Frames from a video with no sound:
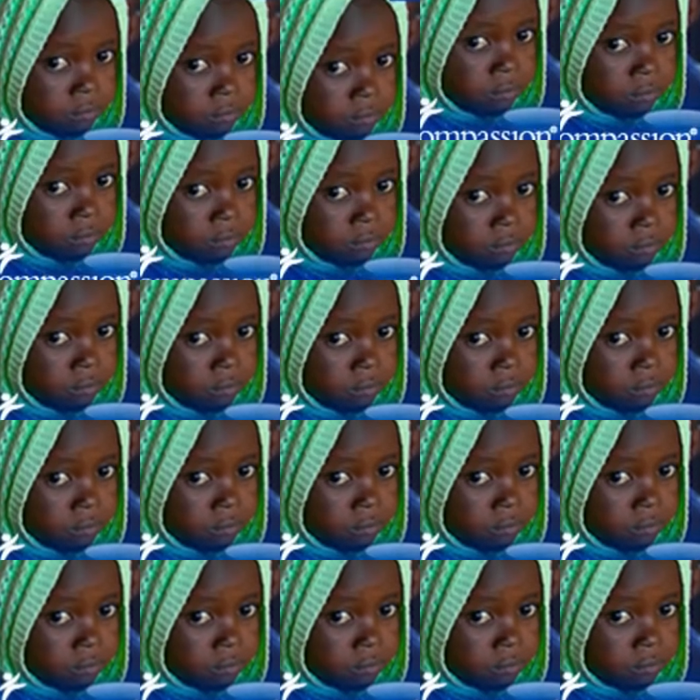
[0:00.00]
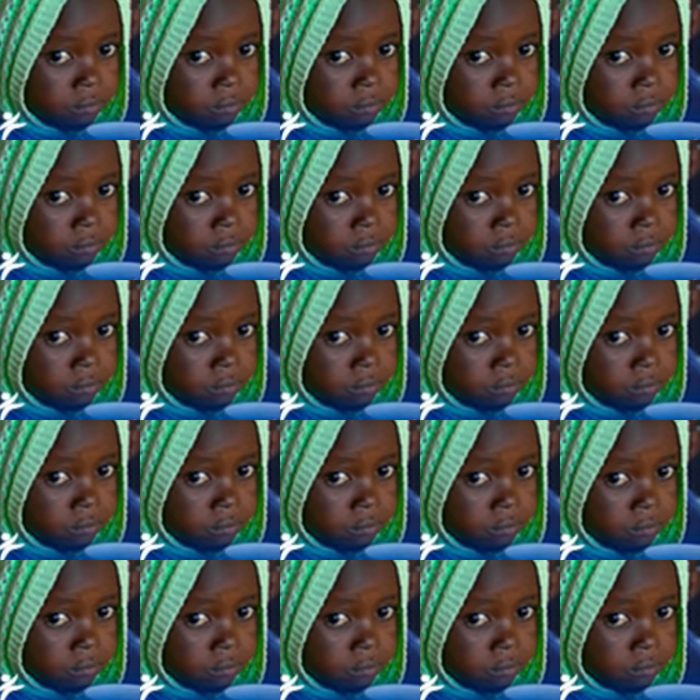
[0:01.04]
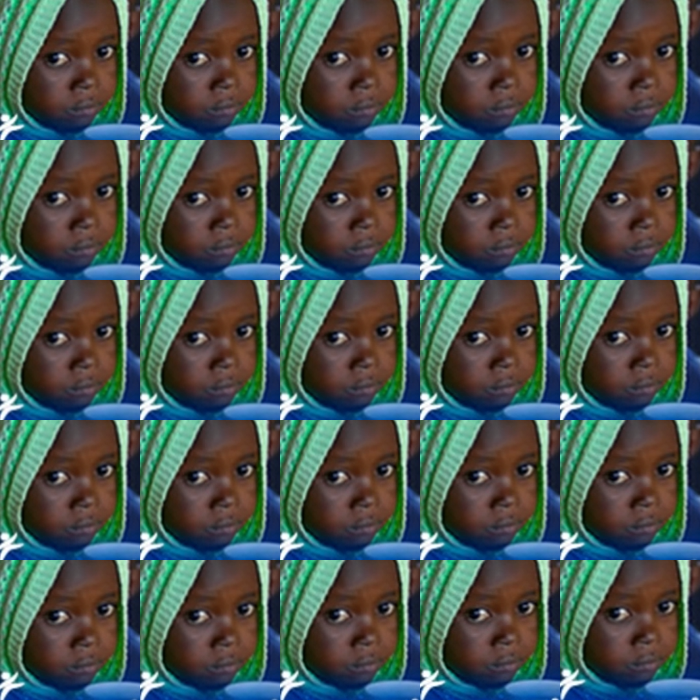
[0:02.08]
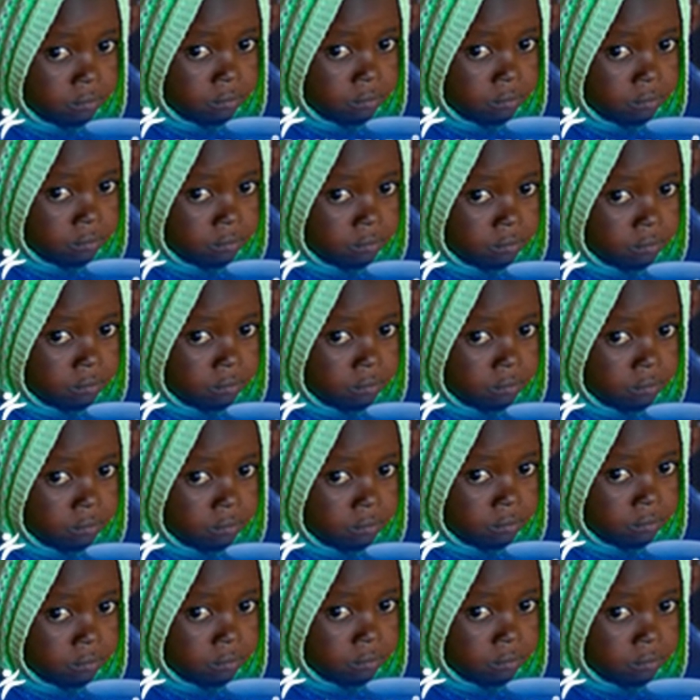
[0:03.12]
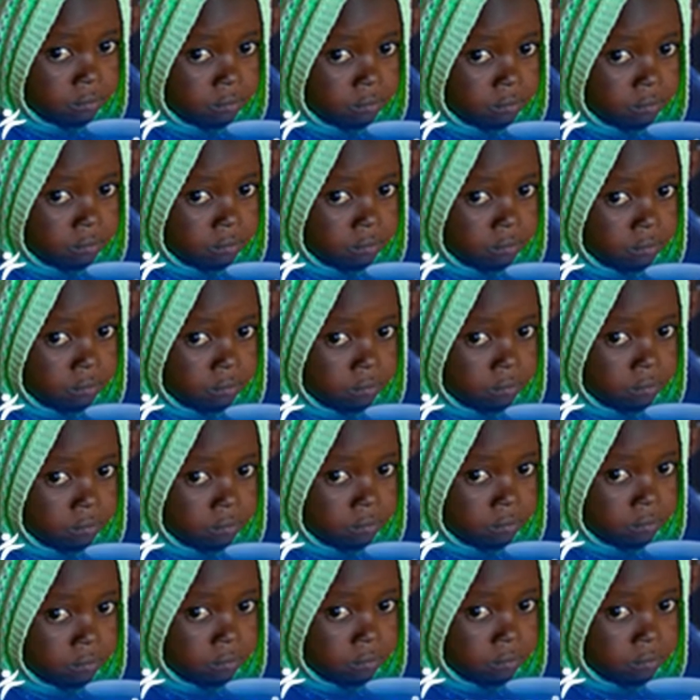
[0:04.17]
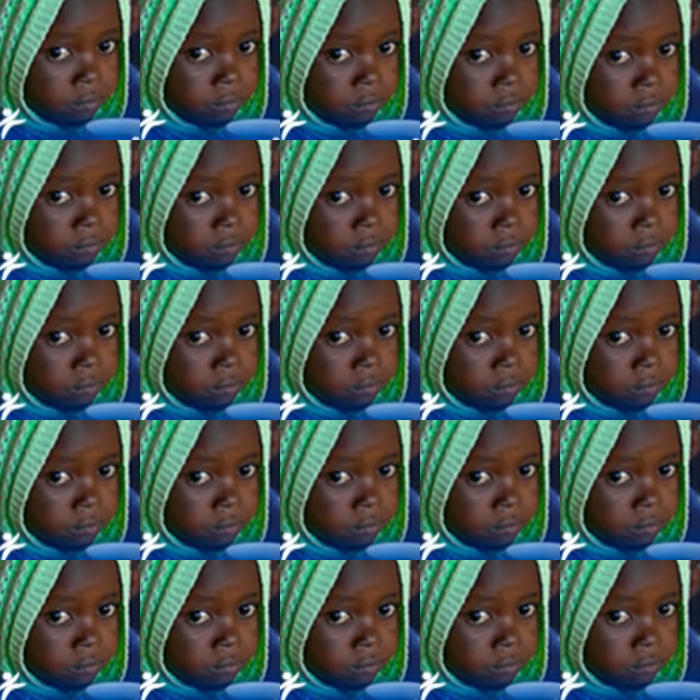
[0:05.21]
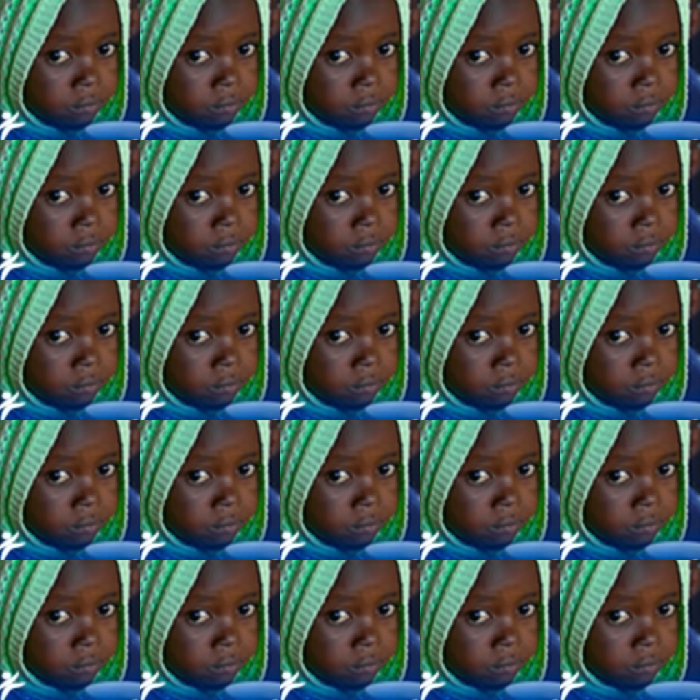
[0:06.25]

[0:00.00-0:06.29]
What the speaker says: (no one is talking)